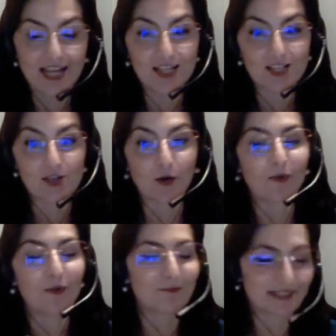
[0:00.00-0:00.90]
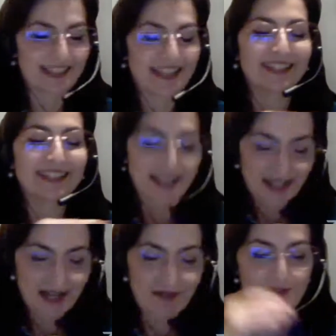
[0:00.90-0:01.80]
So, but then
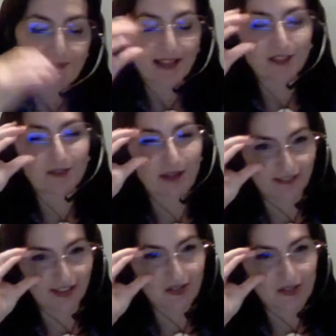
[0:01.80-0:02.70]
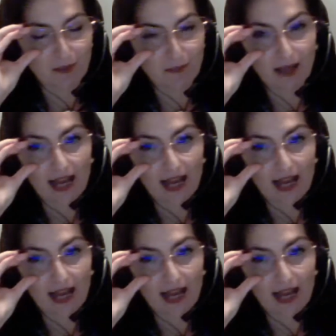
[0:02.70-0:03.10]
coming back to my fellowship,